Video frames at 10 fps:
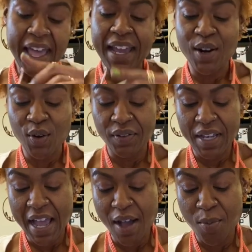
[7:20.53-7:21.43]
and
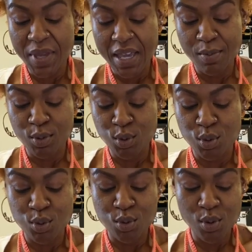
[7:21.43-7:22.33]
hopefully I'll be able
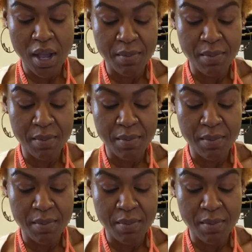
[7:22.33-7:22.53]
to